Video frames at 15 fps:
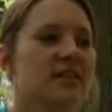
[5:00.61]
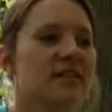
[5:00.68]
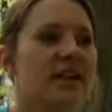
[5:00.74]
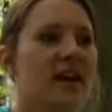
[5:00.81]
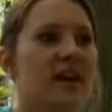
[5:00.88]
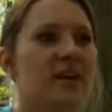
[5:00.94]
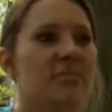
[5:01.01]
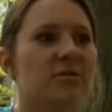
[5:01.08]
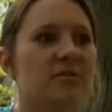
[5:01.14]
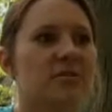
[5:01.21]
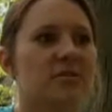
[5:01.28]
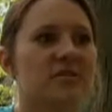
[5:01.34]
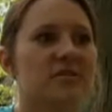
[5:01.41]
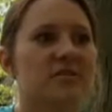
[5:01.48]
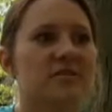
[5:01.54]
that
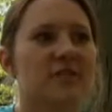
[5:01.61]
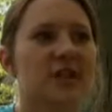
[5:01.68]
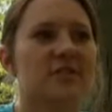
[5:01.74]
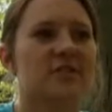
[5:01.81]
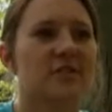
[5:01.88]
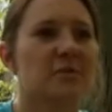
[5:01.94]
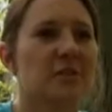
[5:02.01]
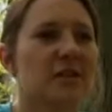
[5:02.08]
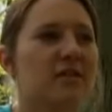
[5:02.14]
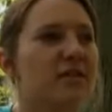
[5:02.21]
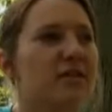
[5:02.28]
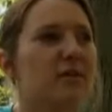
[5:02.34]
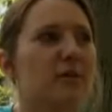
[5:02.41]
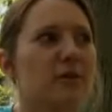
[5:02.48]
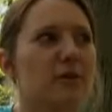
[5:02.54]
push us in directions that we didn't
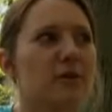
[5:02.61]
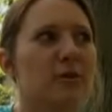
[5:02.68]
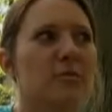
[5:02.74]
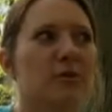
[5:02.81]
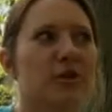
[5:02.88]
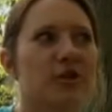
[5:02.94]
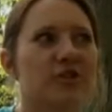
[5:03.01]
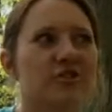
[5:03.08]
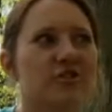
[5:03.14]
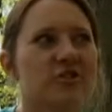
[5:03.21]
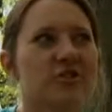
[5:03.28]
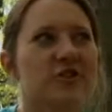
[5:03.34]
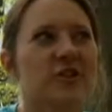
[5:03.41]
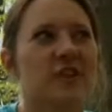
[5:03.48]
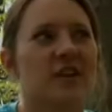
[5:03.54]
think we could be pushed.